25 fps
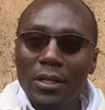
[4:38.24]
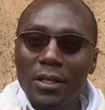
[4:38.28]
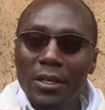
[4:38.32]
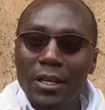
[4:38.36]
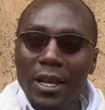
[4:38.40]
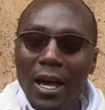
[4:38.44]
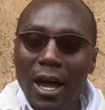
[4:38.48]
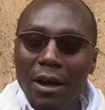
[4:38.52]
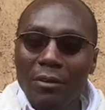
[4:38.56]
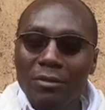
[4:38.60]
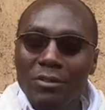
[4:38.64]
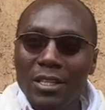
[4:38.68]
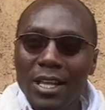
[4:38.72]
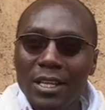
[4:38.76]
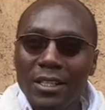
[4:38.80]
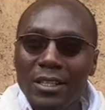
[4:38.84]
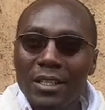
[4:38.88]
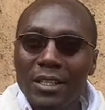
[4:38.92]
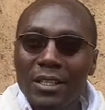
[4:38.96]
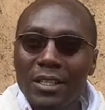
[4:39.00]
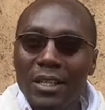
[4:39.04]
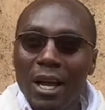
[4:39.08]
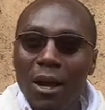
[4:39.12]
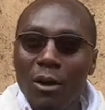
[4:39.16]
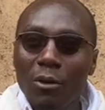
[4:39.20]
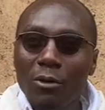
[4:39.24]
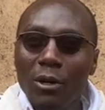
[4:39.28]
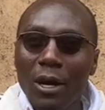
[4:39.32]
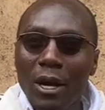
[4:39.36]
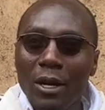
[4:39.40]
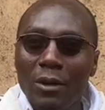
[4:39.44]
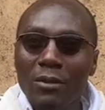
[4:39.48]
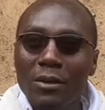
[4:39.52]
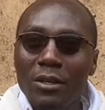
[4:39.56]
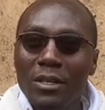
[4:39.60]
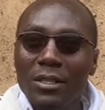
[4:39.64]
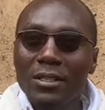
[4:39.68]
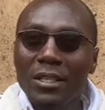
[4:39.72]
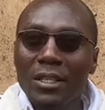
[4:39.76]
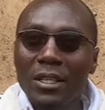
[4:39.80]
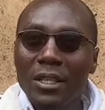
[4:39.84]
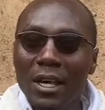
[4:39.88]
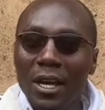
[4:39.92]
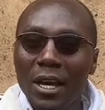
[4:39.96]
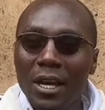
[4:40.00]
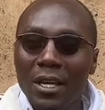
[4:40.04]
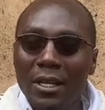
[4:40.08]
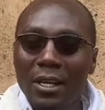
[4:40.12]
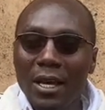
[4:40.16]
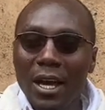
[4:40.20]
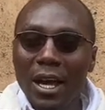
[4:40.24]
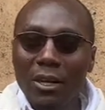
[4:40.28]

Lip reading: I've started now addressing KRA.